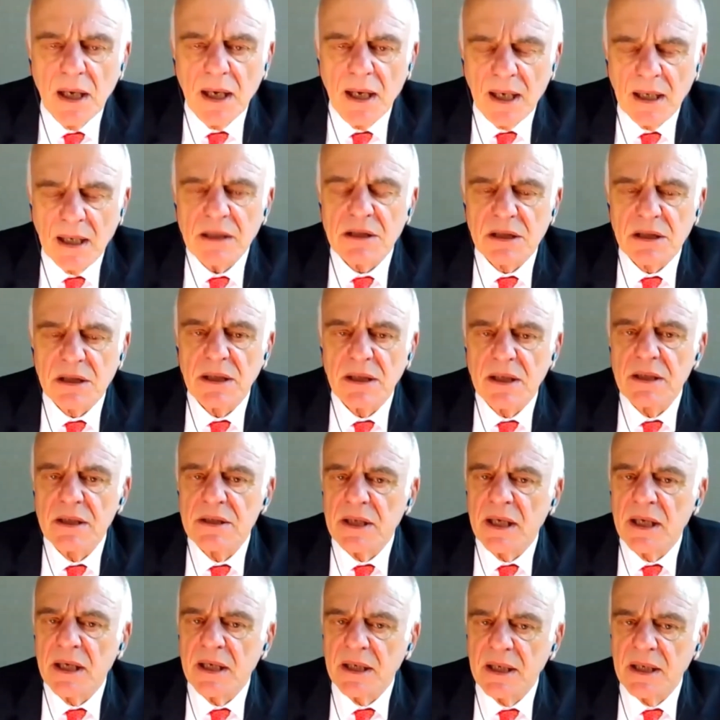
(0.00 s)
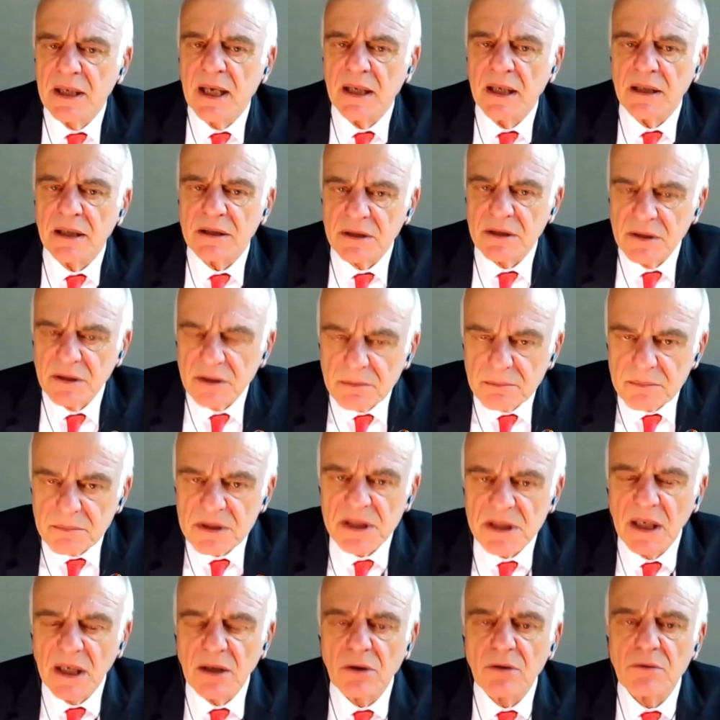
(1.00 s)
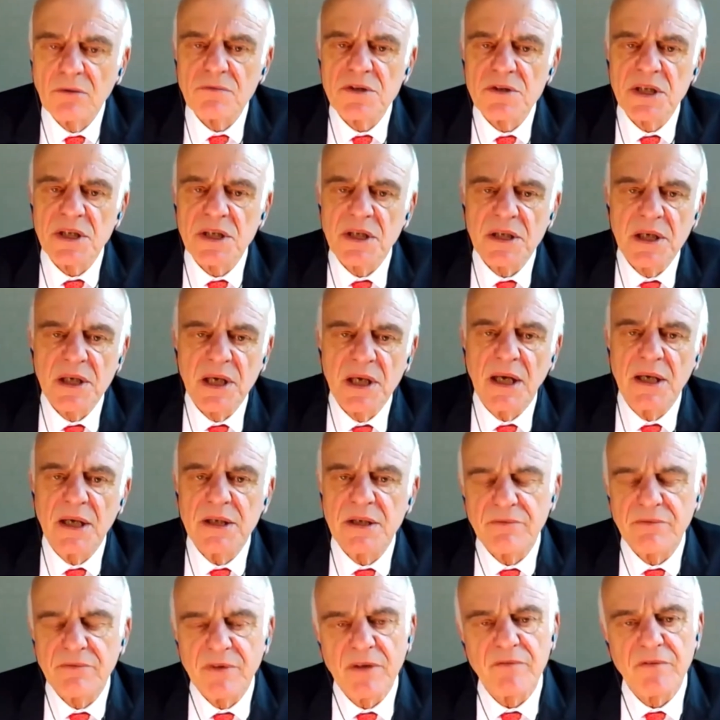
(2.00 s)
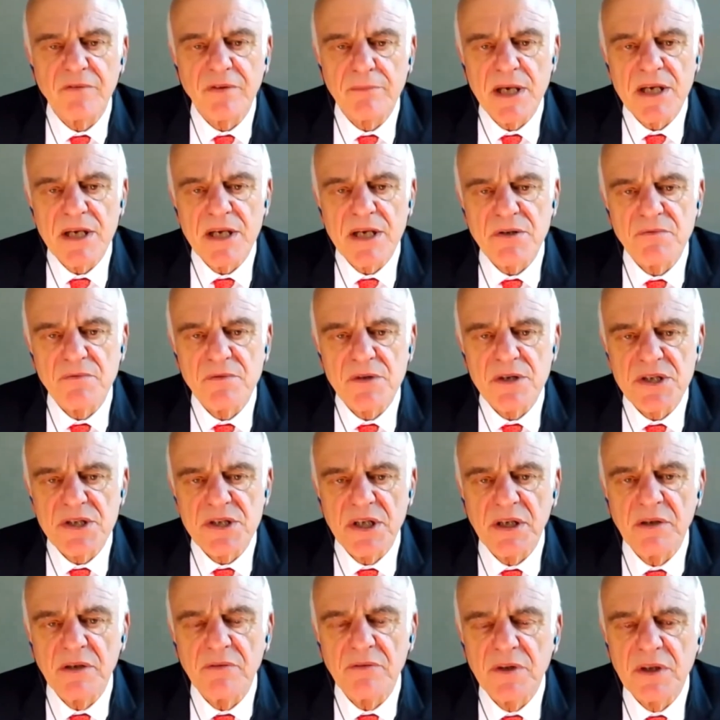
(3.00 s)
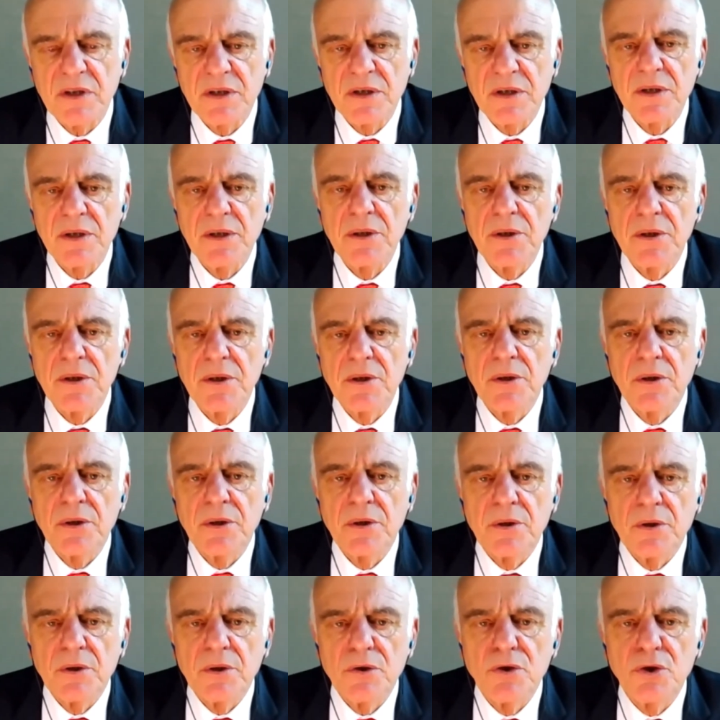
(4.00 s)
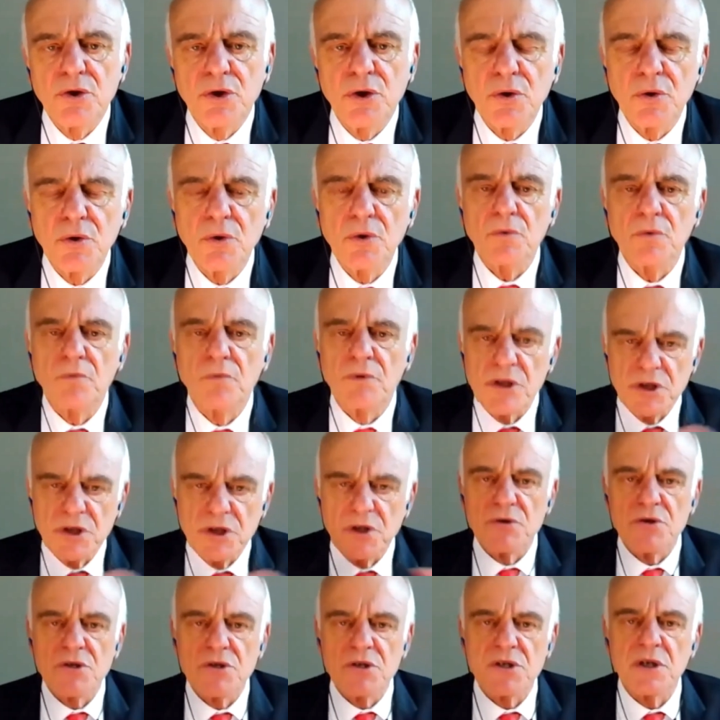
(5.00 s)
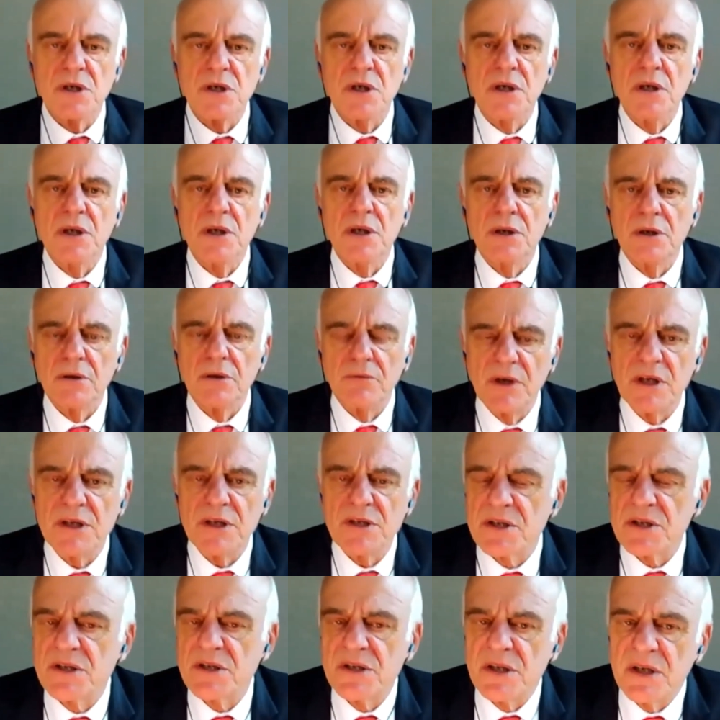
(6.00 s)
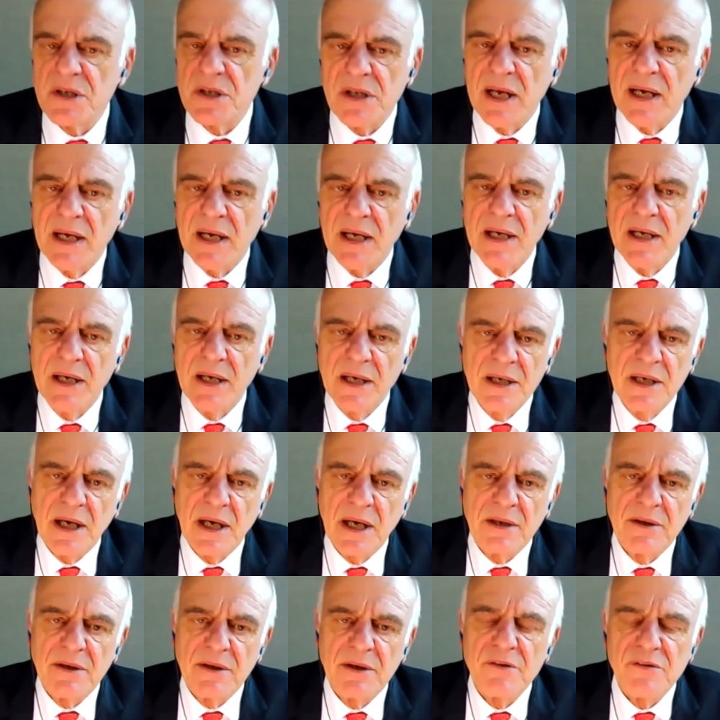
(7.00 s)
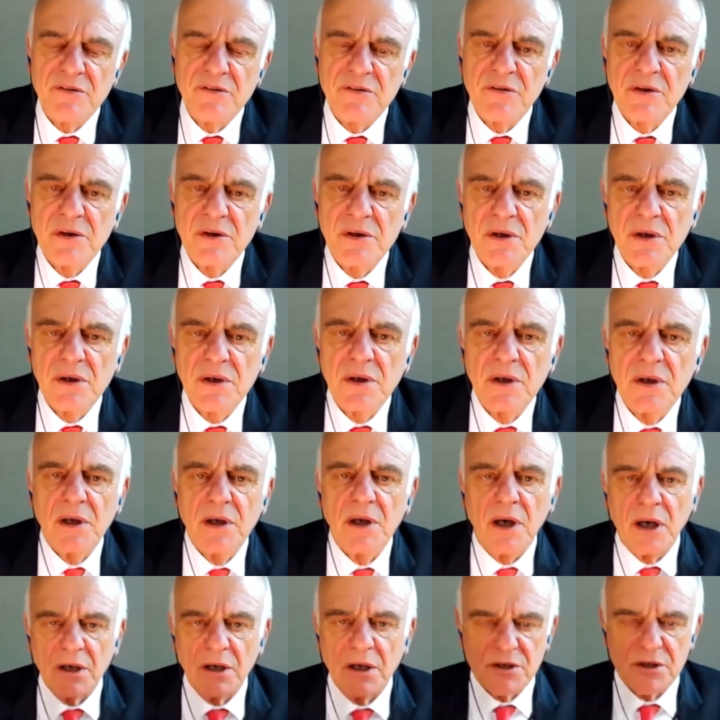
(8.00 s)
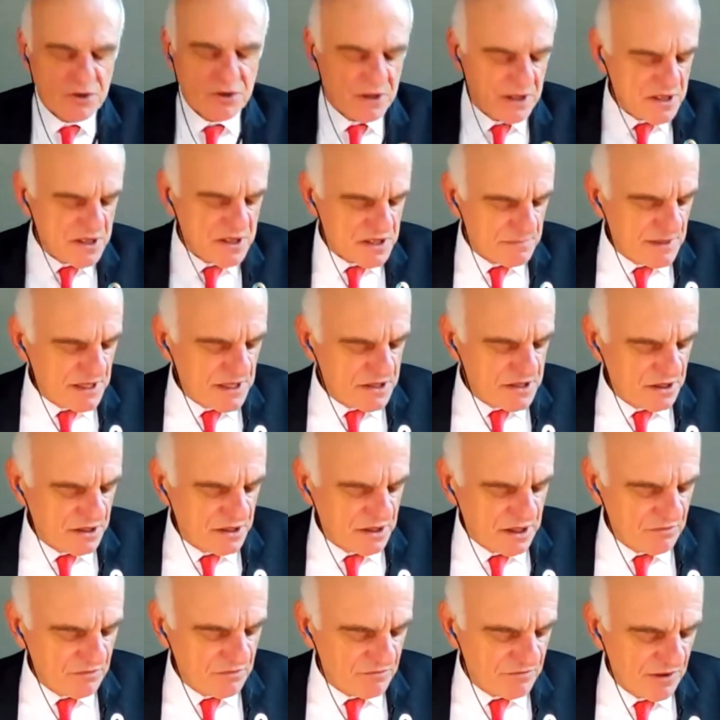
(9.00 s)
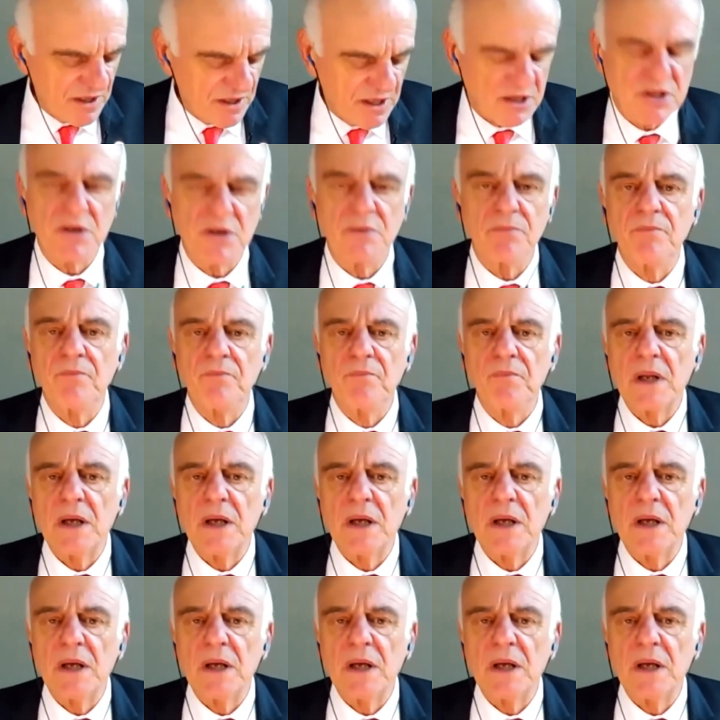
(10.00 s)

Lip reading: actually taking action themselves in the light of information received to reduce the risks that they and others are transmitting the infection.